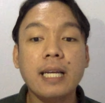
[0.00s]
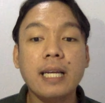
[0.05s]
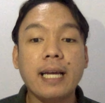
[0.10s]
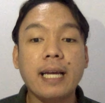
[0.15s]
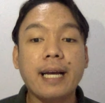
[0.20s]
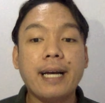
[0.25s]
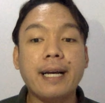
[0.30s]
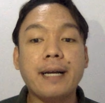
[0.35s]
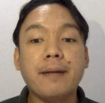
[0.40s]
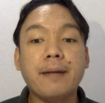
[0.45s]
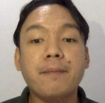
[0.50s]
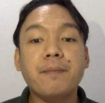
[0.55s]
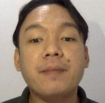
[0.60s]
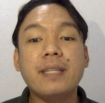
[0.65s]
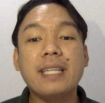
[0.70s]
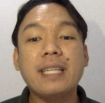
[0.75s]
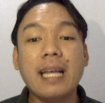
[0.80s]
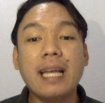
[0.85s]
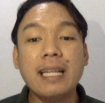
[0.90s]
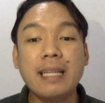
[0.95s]

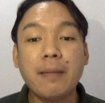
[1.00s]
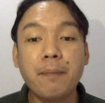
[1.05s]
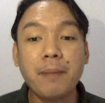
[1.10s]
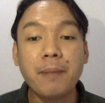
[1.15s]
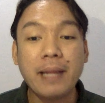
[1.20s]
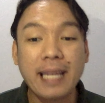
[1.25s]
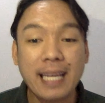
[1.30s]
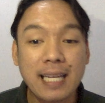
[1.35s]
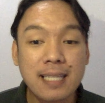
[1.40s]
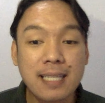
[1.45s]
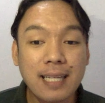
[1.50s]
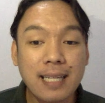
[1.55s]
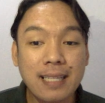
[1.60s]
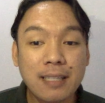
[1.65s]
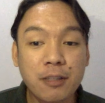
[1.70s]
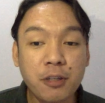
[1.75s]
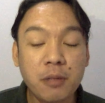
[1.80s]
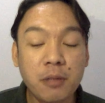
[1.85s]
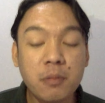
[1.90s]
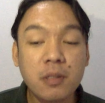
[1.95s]
The planes in
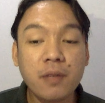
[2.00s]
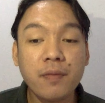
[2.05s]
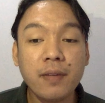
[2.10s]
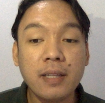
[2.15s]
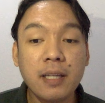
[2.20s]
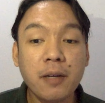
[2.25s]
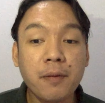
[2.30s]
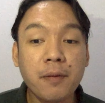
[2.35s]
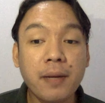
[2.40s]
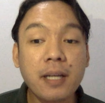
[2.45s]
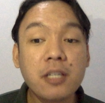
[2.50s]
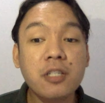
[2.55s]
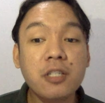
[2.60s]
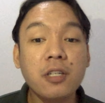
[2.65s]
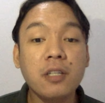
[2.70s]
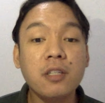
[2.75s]
terms of a direction